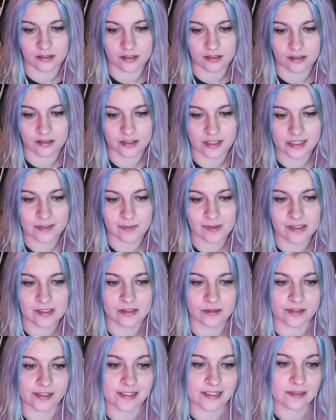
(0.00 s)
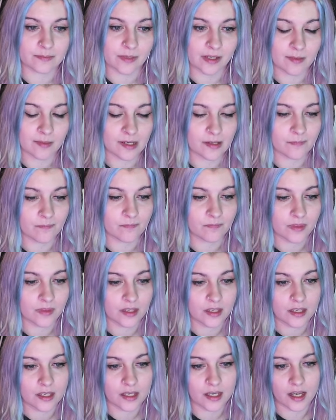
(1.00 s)
Let's pencil this, maybe.
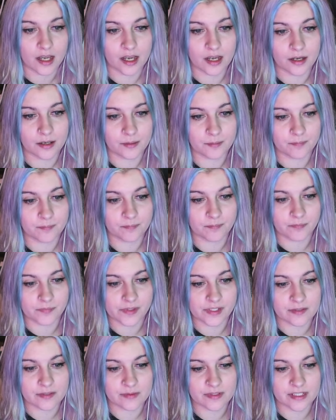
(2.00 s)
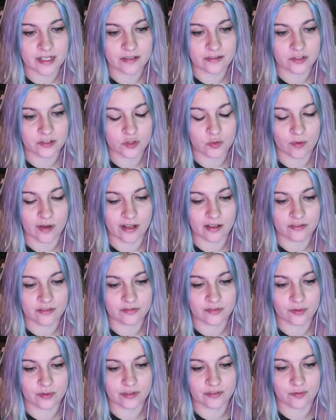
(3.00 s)
This was either 12
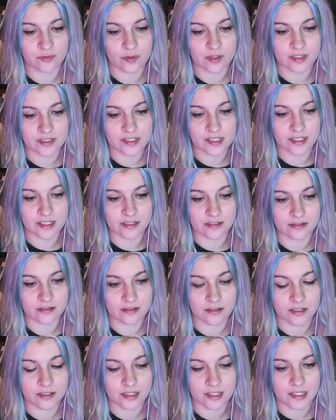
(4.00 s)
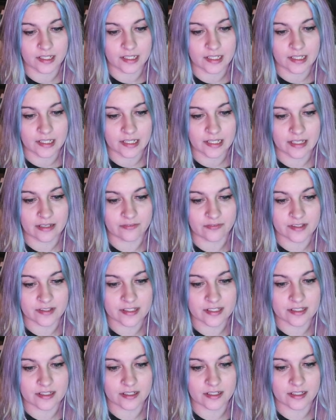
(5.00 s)
or 14. If
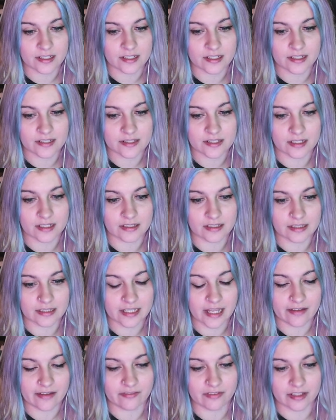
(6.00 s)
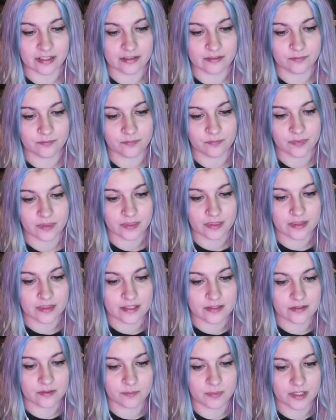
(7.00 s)
this is 11, this
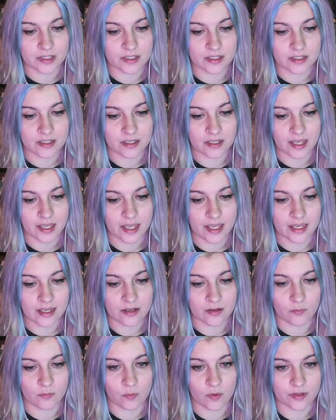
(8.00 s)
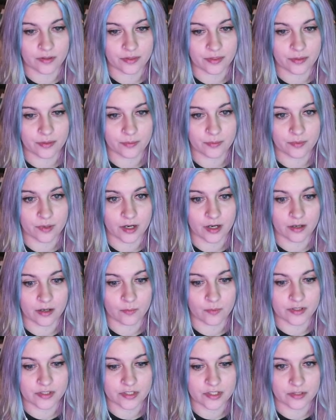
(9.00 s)
would be 8, 1,
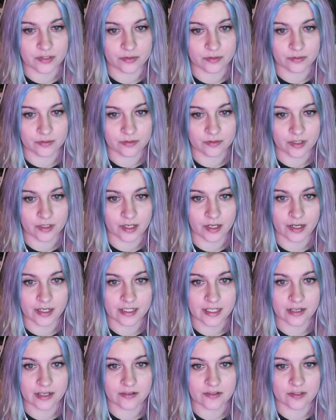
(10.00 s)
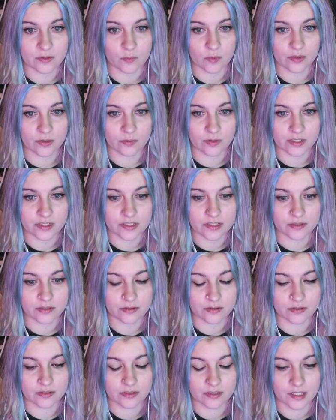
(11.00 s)
1, 2. I can't use a 1 or a 2.
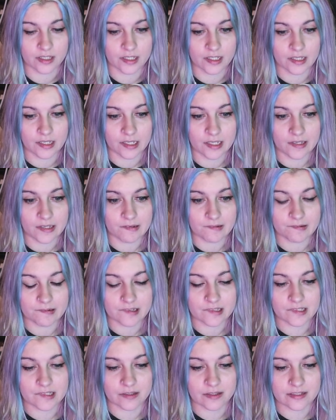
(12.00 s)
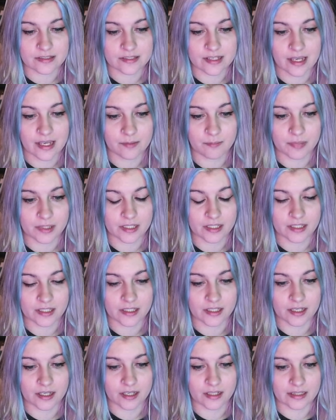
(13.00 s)
So this can't be
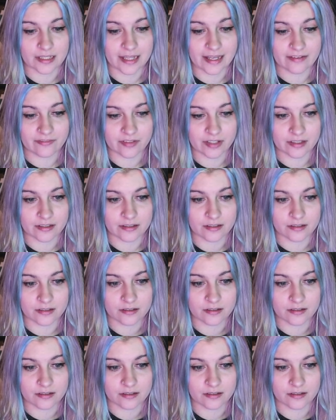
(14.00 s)
11.